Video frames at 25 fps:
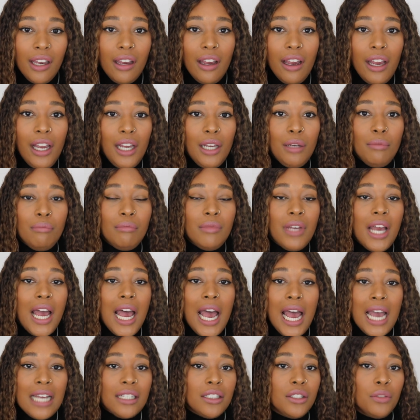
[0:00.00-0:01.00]
um,
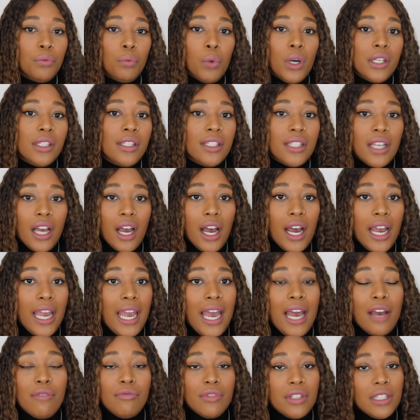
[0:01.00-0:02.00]
and ones that I
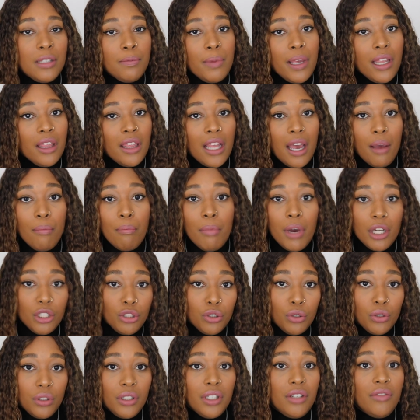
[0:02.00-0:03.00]
haven't spent that
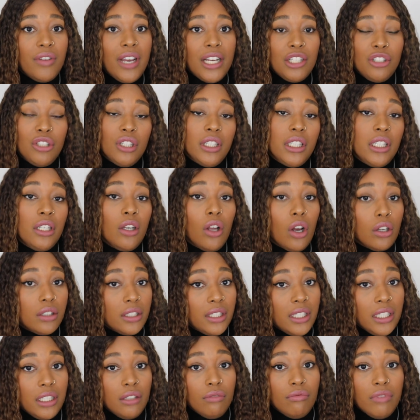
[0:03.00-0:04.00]
much on have actually
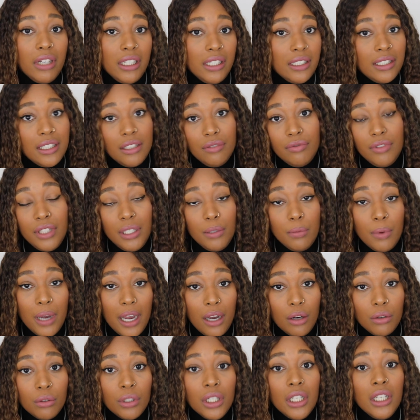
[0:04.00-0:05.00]
lasted relatively
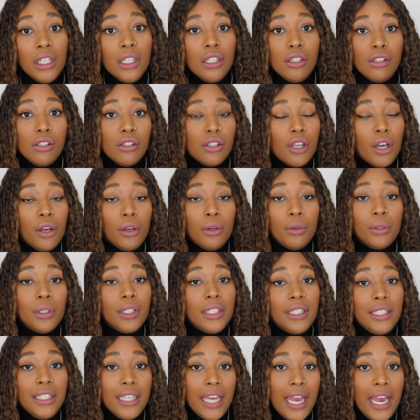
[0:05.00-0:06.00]
well so
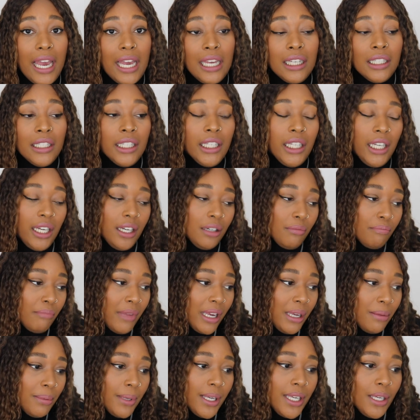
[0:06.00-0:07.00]
yeah
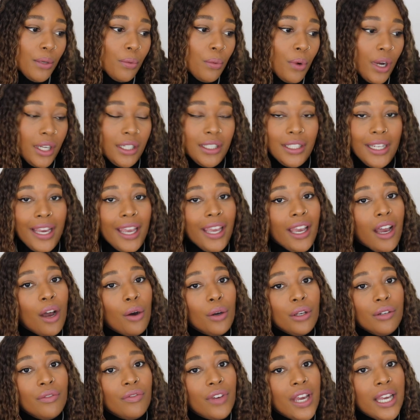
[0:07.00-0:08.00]
maybe one day
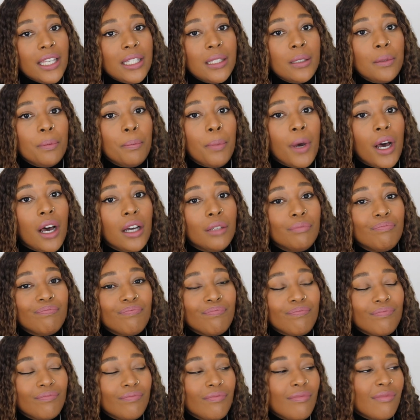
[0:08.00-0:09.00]
I'll invest but
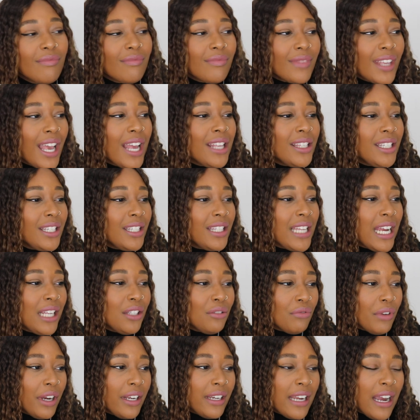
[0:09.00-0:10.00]
as it
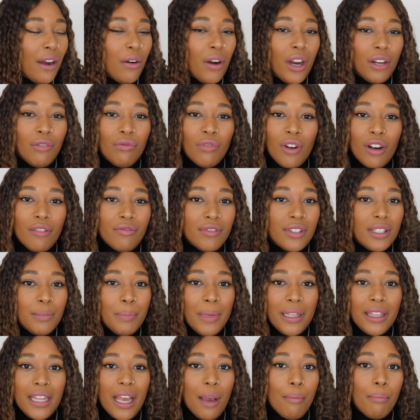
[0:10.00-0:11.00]
stands right now I'd rather
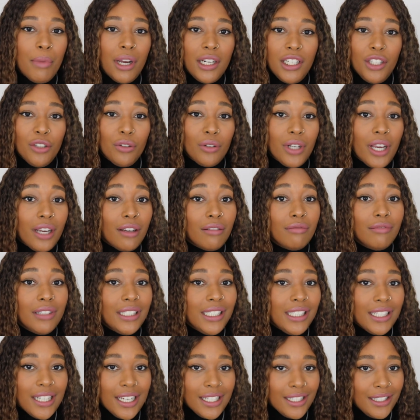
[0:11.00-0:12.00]
spend that money on like a
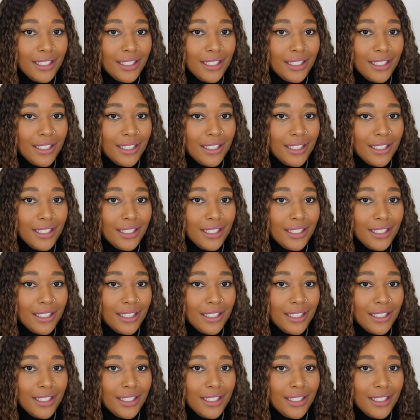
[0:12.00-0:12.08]
really nice